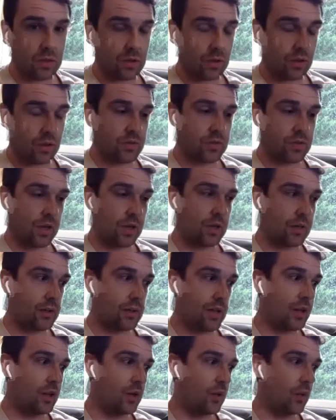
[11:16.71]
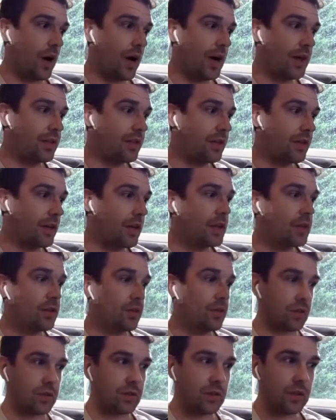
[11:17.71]
you know t- taken away
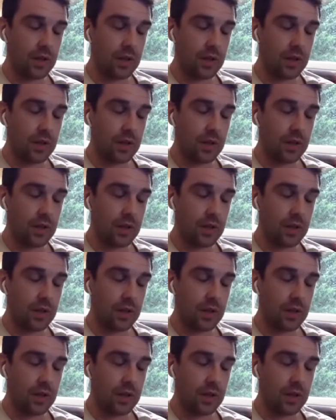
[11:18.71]
things, and